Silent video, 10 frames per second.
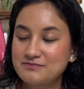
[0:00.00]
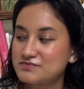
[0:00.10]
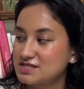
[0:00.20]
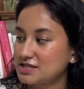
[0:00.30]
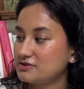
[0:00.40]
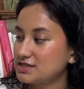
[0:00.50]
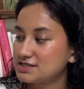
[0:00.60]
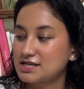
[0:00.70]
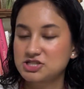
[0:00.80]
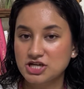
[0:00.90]

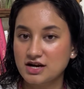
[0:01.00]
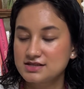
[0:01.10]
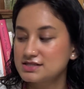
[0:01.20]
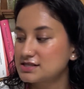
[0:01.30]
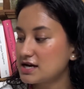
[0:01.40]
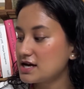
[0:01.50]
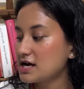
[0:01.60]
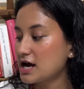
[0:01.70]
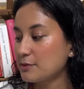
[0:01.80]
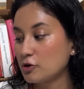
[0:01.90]
series a chance.
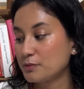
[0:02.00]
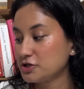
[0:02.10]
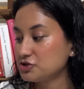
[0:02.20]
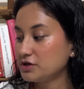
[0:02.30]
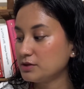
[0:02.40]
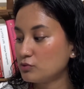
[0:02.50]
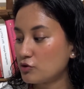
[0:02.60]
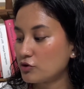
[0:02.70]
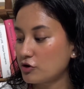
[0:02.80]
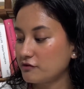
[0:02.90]
I'm hoping to read
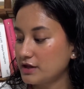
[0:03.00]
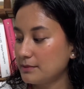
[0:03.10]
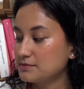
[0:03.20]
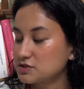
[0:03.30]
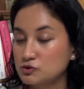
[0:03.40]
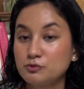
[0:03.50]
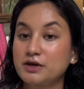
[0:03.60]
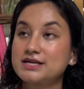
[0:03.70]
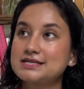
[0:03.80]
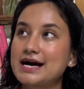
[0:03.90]
more of them soon,
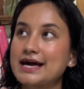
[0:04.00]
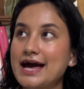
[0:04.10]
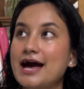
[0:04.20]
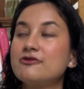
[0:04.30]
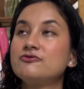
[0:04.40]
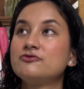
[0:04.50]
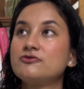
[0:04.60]
because I have